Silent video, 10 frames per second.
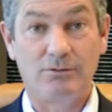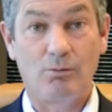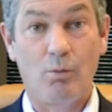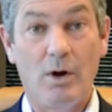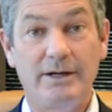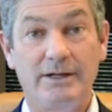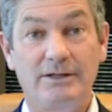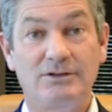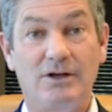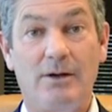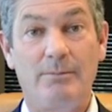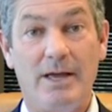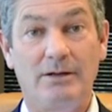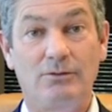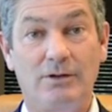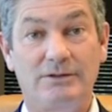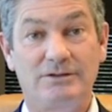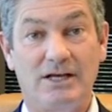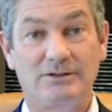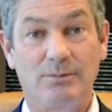One is a manual
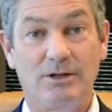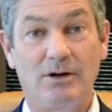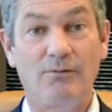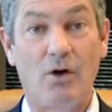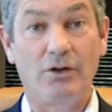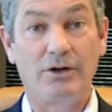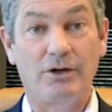assessment of all the